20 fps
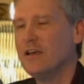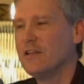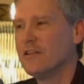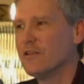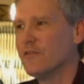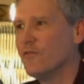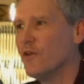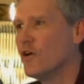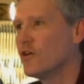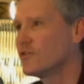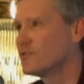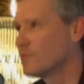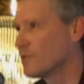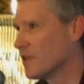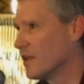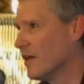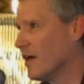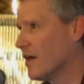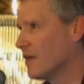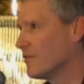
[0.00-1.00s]
the folks
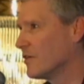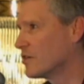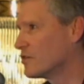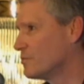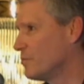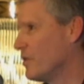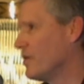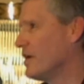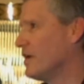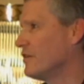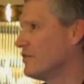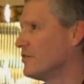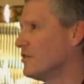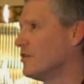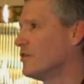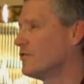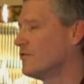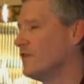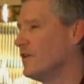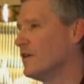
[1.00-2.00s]
with a lot of experience
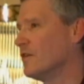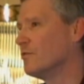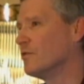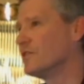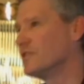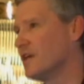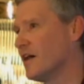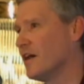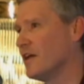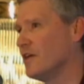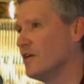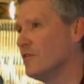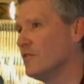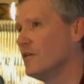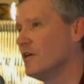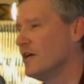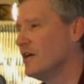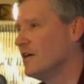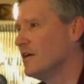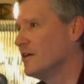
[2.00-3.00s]
in this field will tell
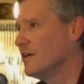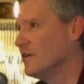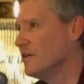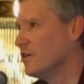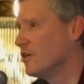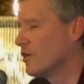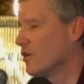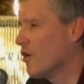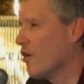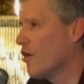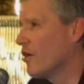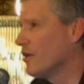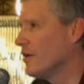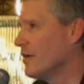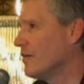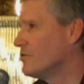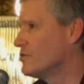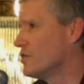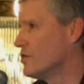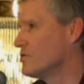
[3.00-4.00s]
you you could
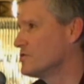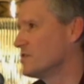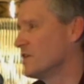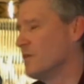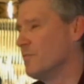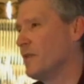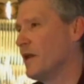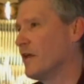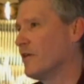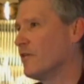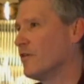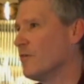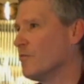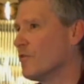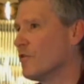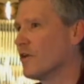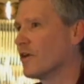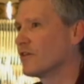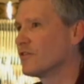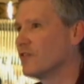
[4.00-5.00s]
hardly have chosen a better or
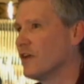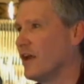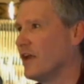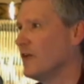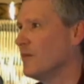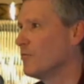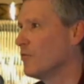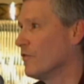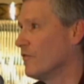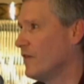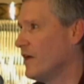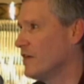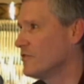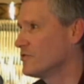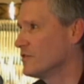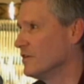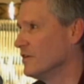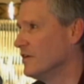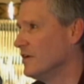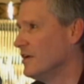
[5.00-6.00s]
more exciting
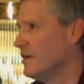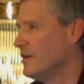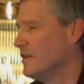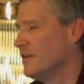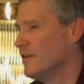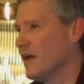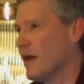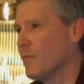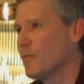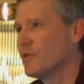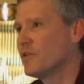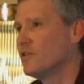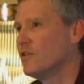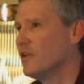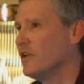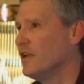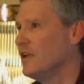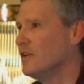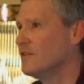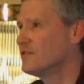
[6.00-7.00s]
profession. The
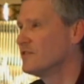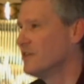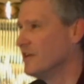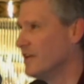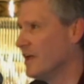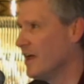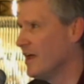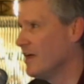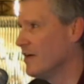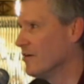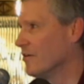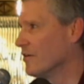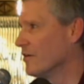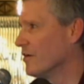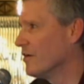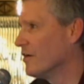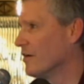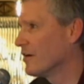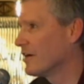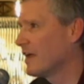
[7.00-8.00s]
opportunities today
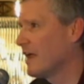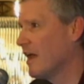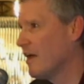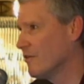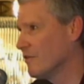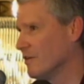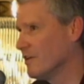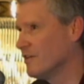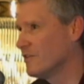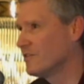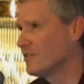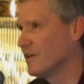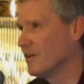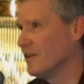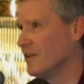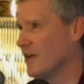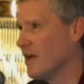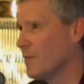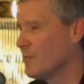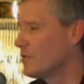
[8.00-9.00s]
are, are countless,
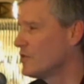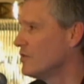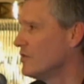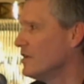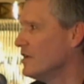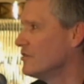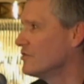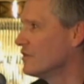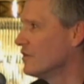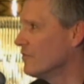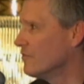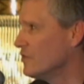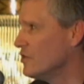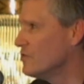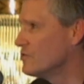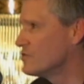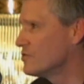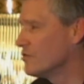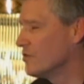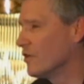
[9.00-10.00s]
and the opportunities in the
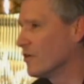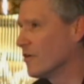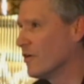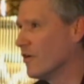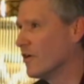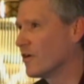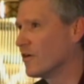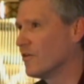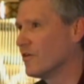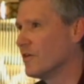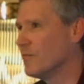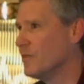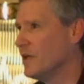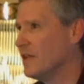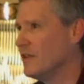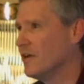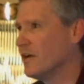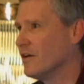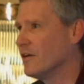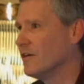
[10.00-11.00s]
future are, are going to
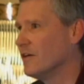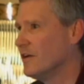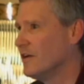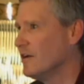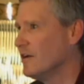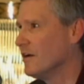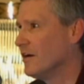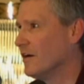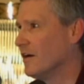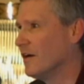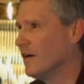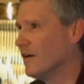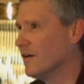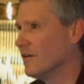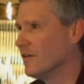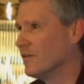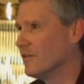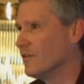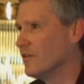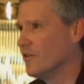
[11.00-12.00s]
be there.
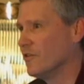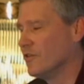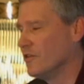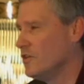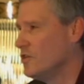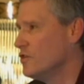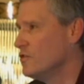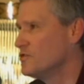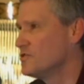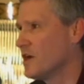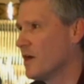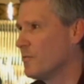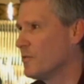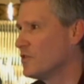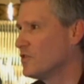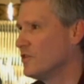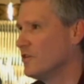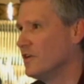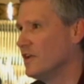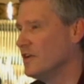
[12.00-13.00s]
Uh, huge
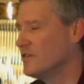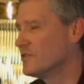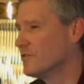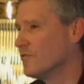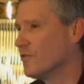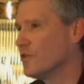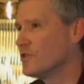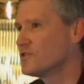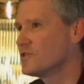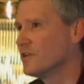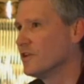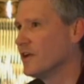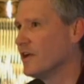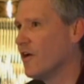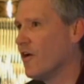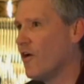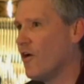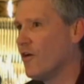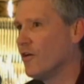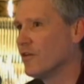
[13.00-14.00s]
opportunities in
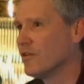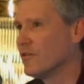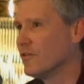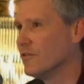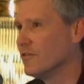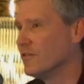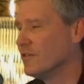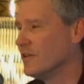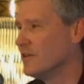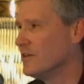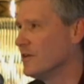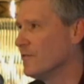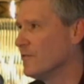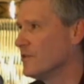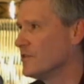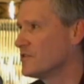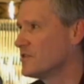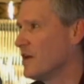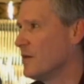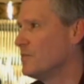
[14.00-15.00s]
virtually all of the, the
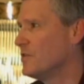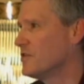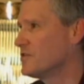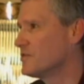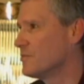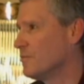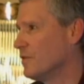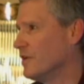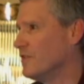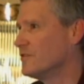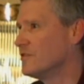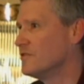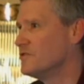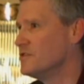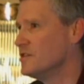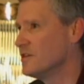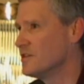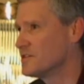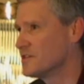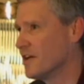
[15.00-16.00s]
different subdisciplines of
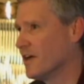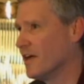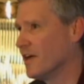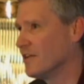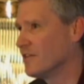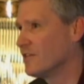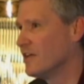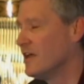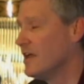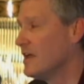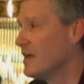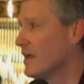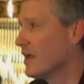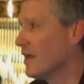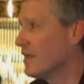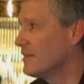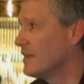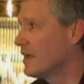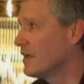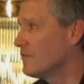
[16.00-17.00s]
geoscience.
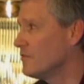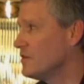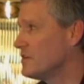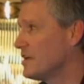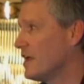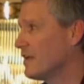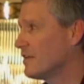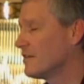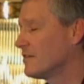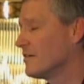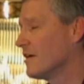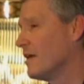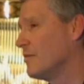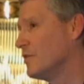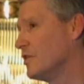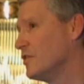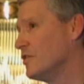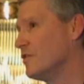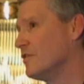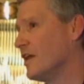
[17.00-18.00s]
And I think if you take the
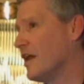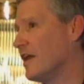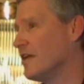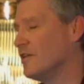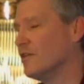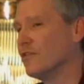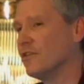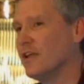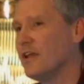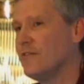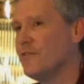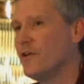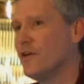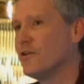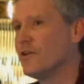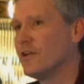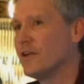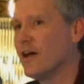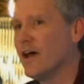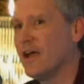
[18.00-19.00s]
time to do that, you'll leave
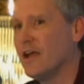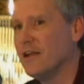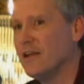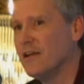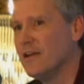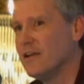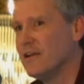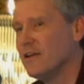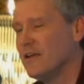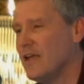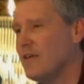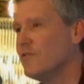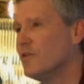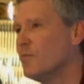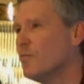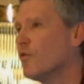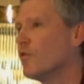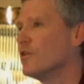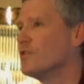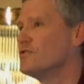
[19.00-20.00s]
here tonight
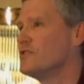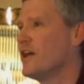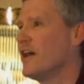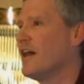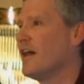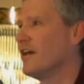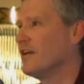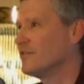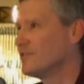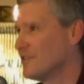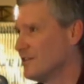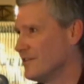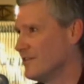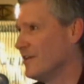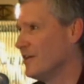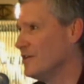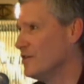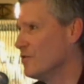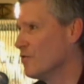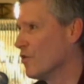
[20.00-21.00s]
even more
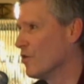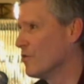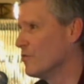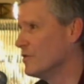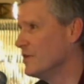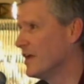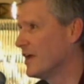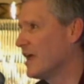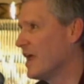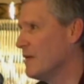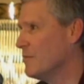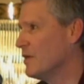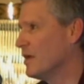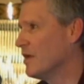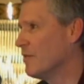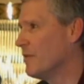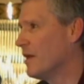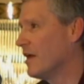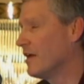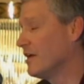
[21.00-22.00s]
jazzed than you were when you came
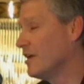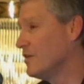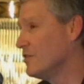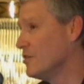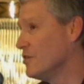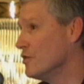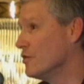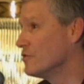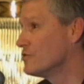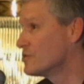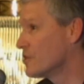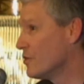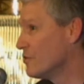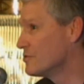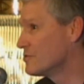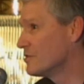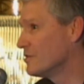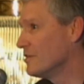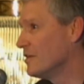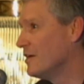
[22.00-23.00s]
in about either your
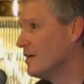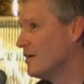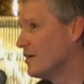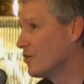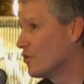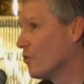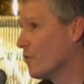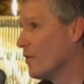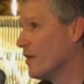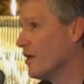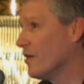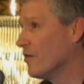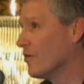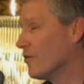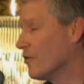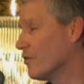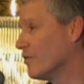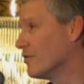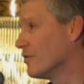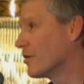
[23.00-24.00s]
chosen career
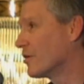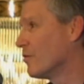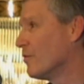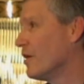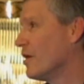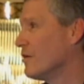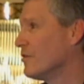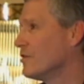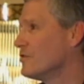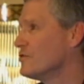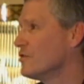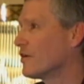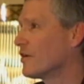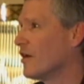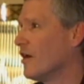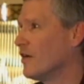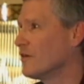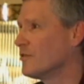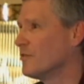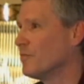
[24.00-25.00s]
or the career that you're
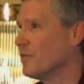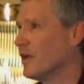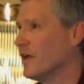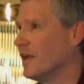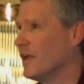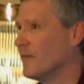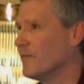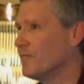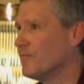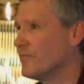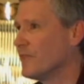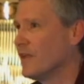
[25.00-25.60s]
contemplating.